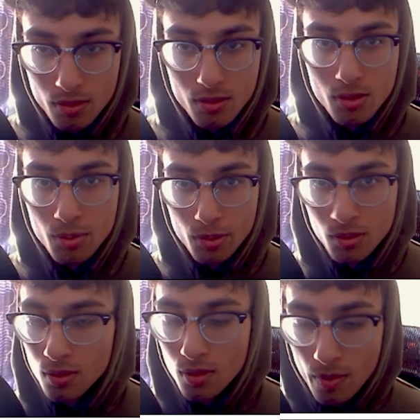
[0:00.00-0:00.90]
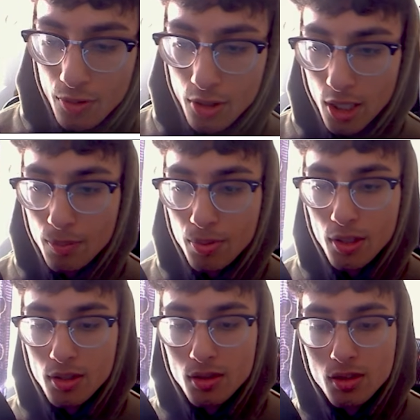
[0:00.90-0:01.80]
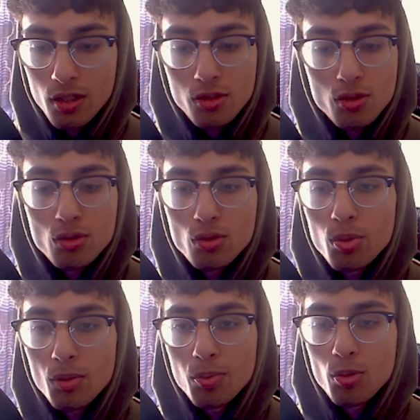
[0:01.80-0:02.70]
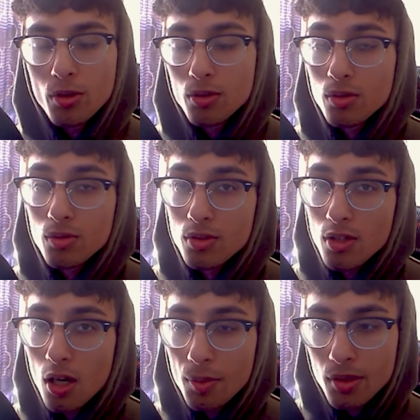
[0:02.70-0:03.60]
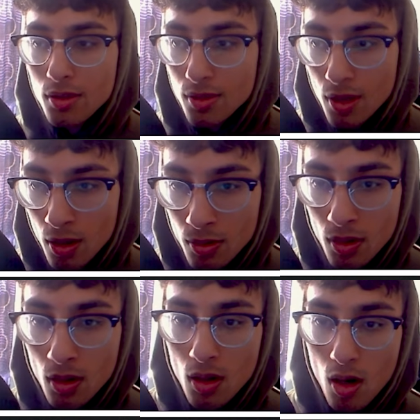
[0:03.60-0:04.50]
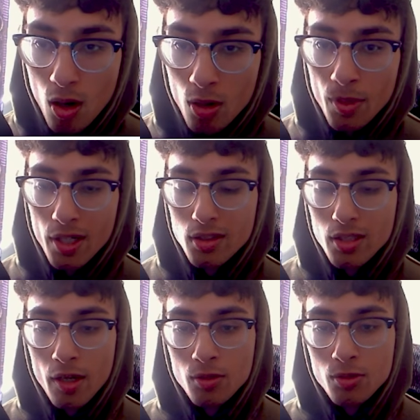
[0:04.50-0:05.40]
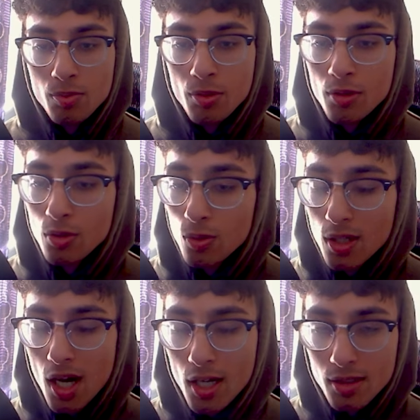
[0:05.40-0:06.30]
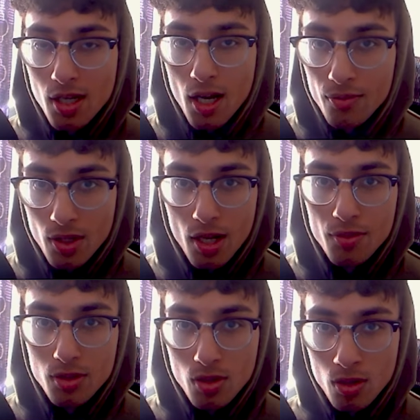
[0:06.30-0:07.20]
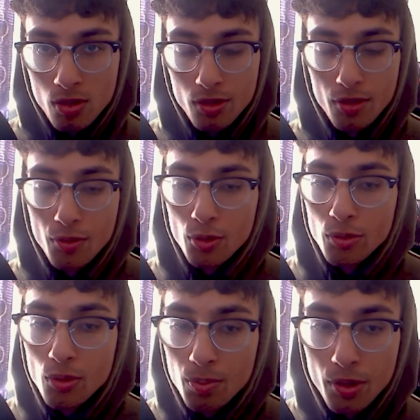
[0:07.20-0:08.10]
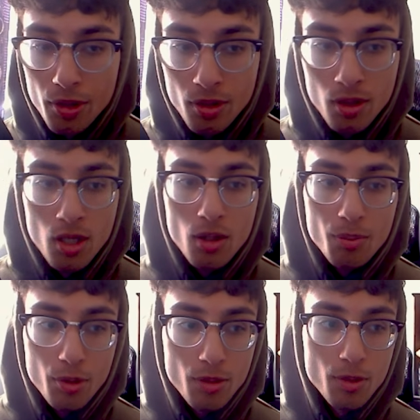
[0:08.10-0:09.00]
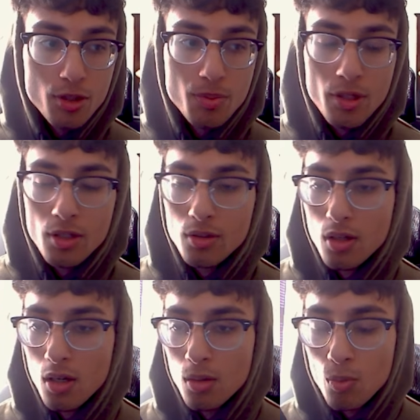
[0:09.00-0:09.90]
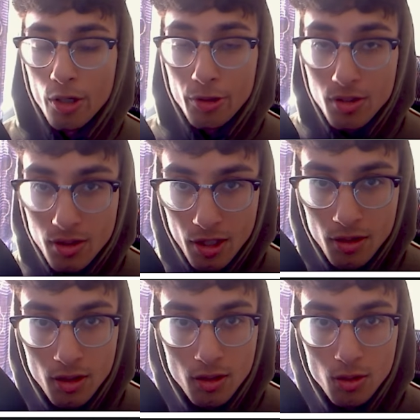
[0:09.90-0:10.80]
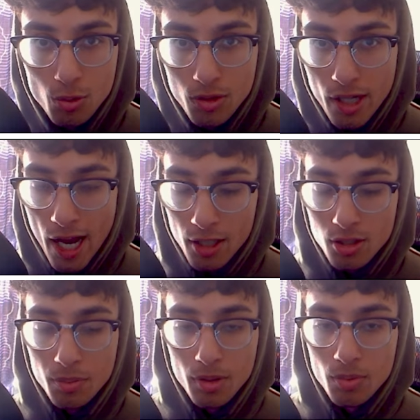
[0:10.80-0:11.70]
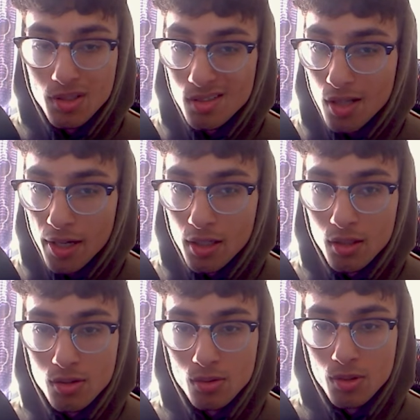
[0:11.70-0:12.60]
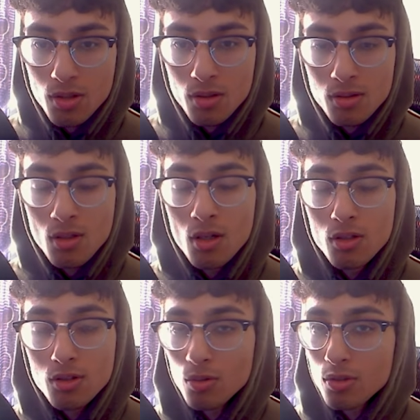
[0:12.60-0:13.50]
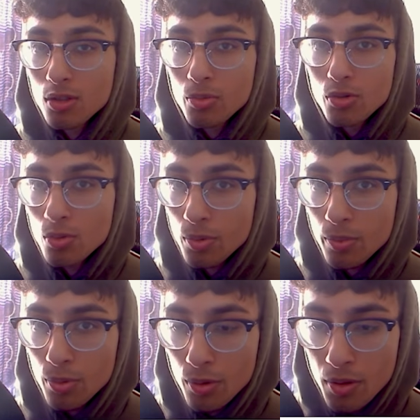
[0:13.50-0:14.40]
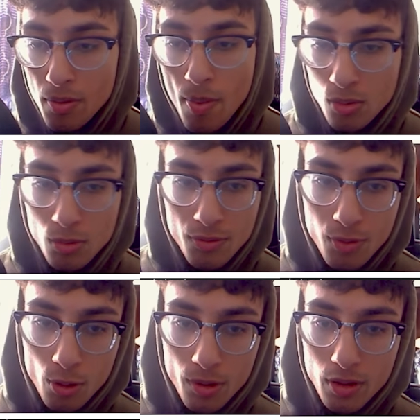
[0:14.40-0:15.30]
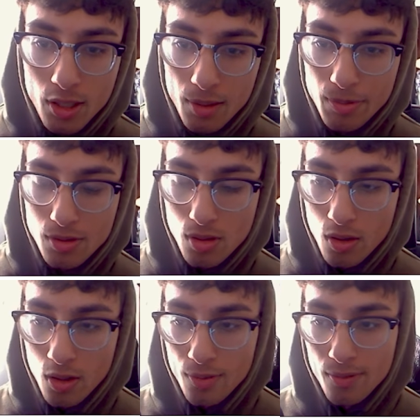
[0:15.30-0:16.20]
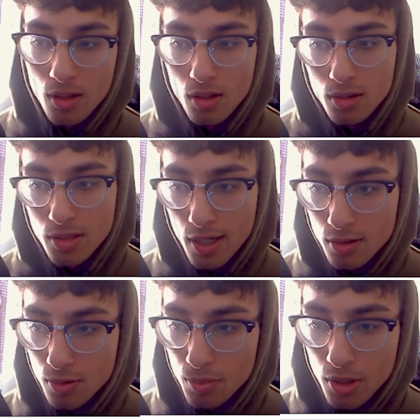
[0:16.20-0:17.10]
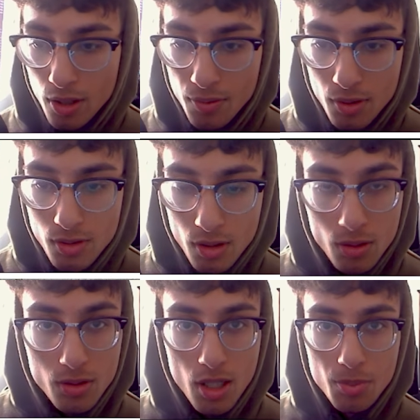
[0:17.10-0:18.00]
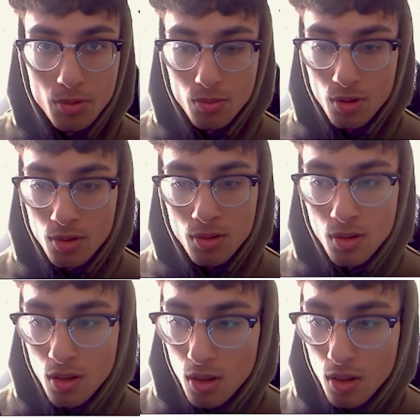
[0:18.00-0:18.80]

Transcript: Simple. For gameplay, these things are super important, so just copy this down. Automatic tactical sprint, you guys have to have this on. If you're a new player, pretty much, man, while you're standing, you can actually be able to slide cancel with this, so it's going to be super important. Auto move forward, keep this off. Tac sprint behavior, single tap to run.